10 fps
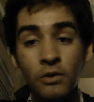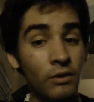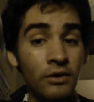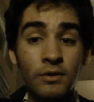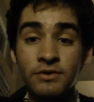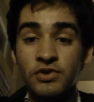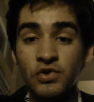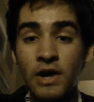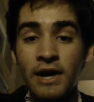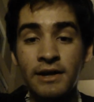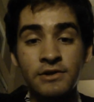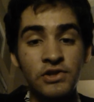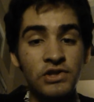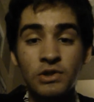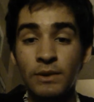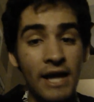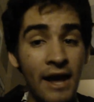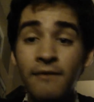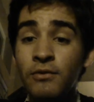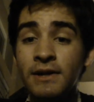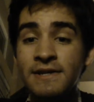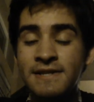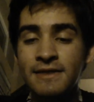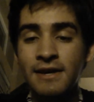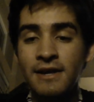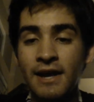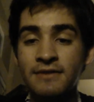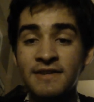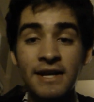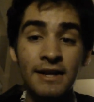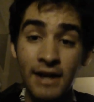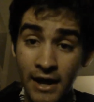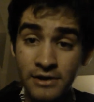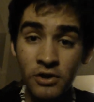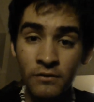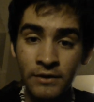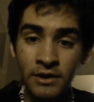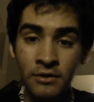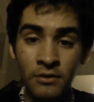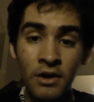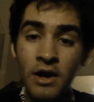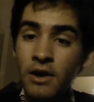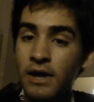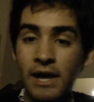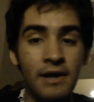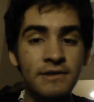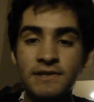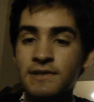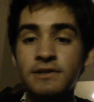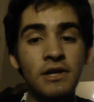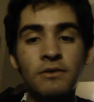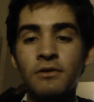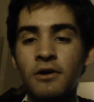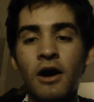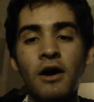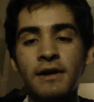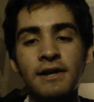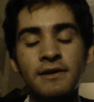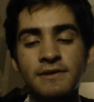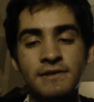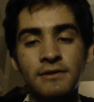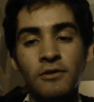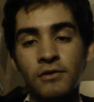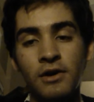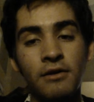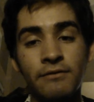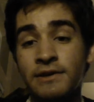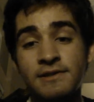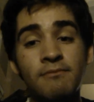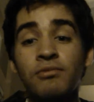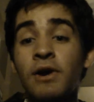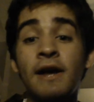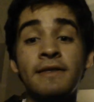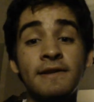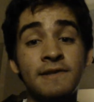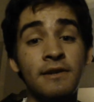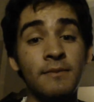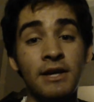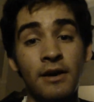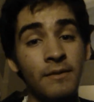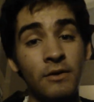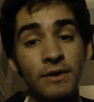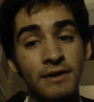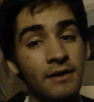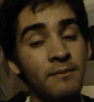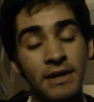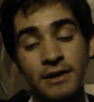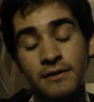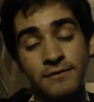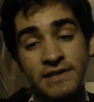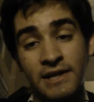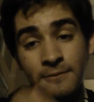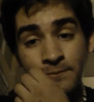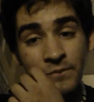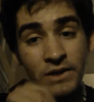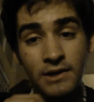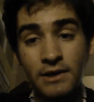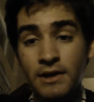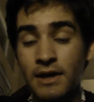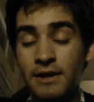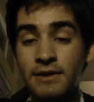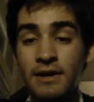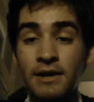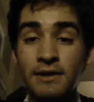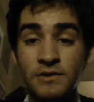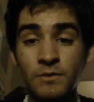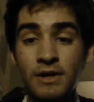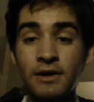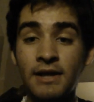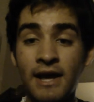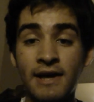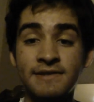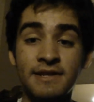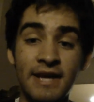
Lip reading: who are going to try and just do whatever it is that they can to get an edge over you, and just the general cockiness and overconfidence and pride that is going to be coming with the competitive scene. And then, as well as the